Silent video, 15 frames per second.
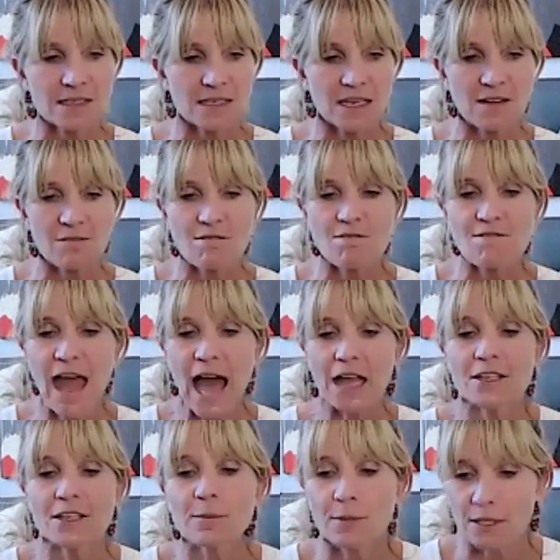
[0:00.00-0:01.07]

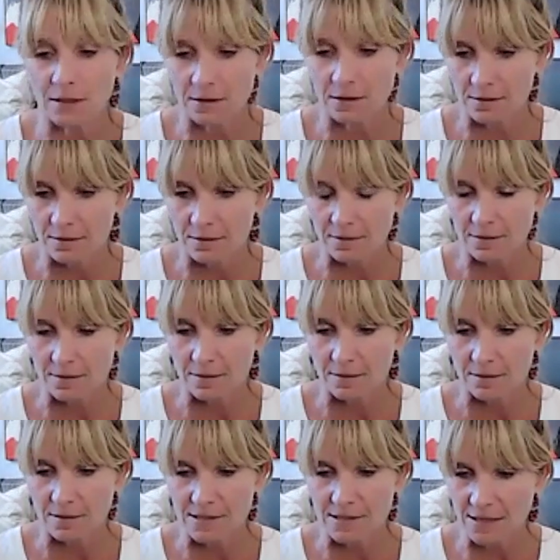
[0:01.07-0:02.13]
invaluable.
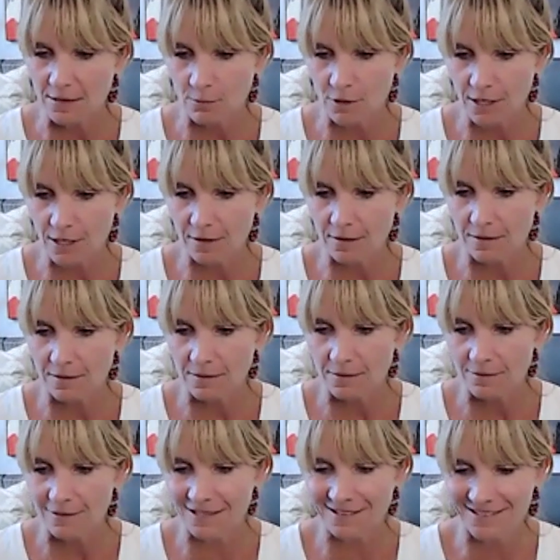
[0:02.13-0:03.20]
Is that the word?
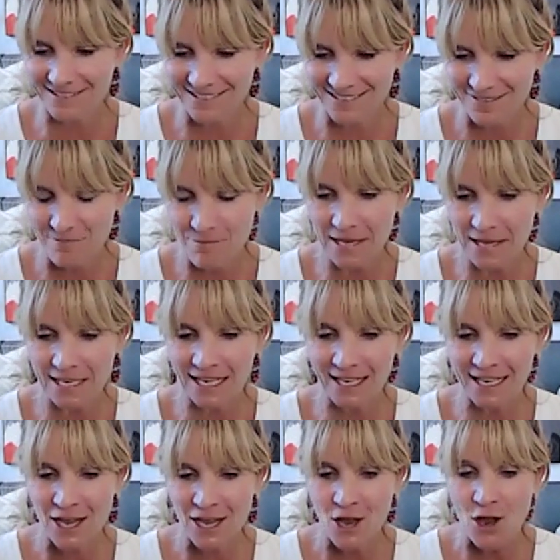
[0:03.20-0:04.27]

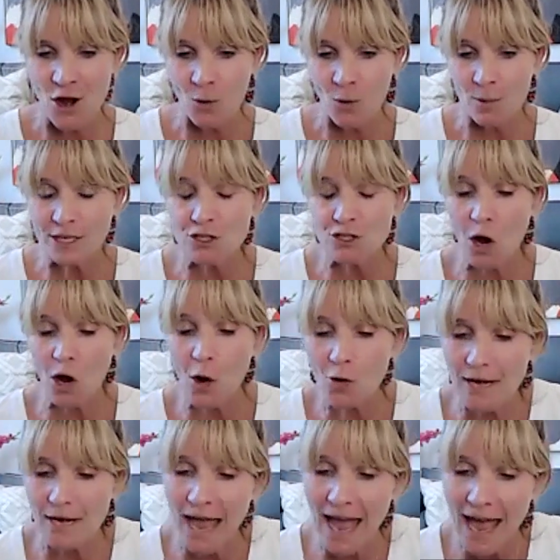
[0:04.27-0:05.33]
Meaning we
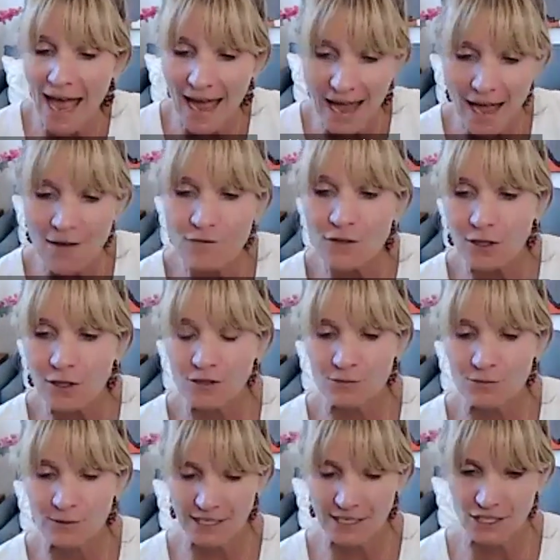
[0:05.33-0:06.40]
don't have
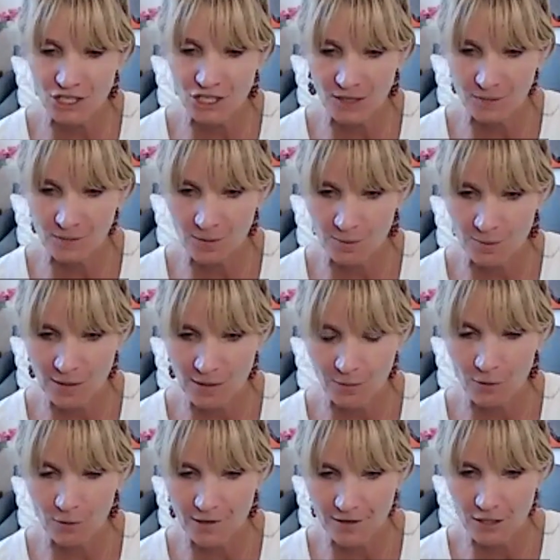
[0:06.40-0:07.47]
close relationships with
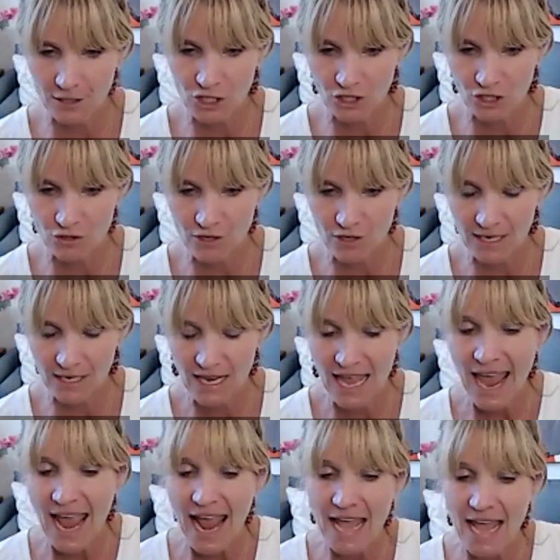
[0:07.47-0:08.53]
people, with our children,
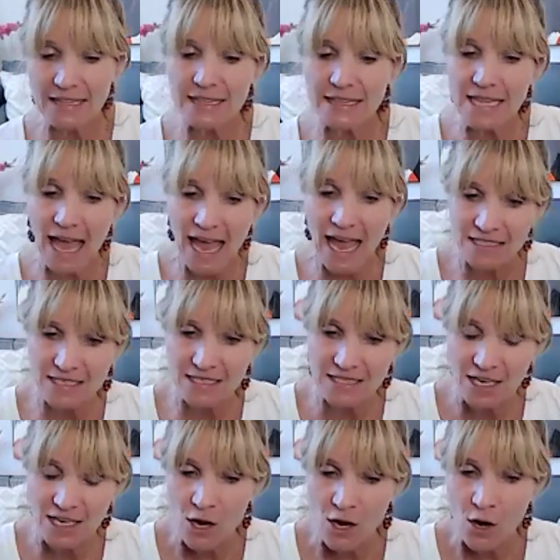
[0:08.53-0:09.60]

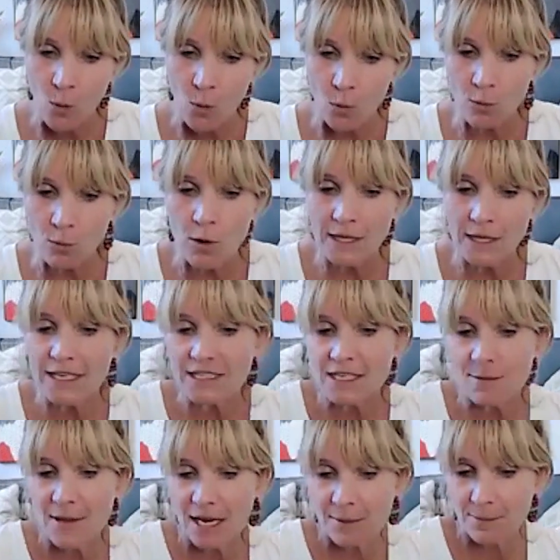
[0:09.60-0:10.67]
unless we're willing
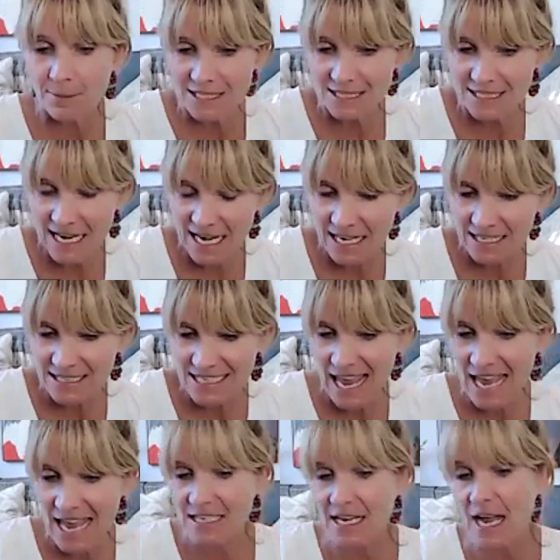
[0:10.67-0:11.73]
to make mistakes
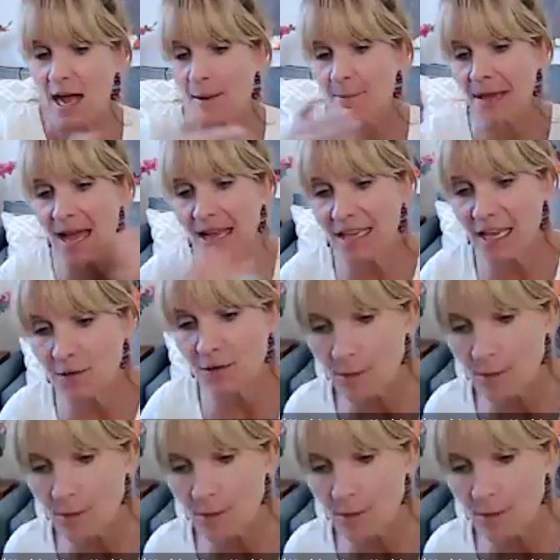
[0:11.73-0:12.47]
and come back and